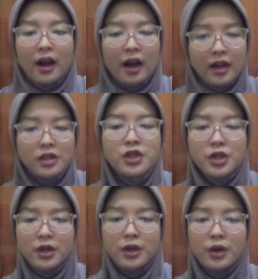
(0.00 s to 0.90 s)

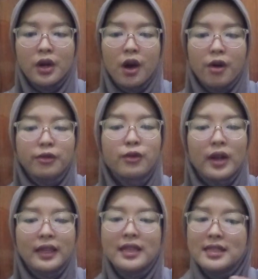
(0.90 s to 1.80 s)
unsure of
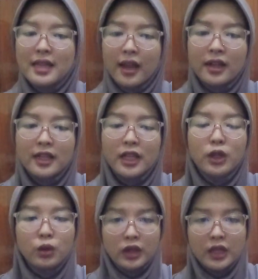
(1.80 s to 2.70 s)
what exactly
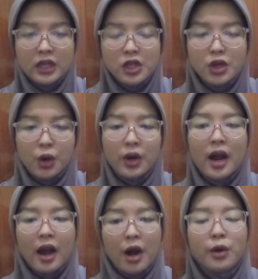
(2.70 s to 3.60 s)
to teach or
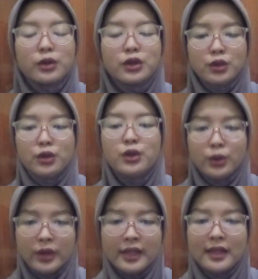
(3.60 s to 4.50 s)
how to
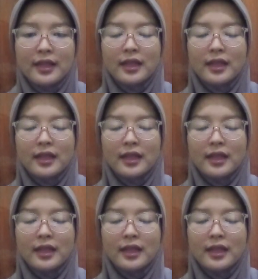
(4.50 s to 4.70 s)
do it.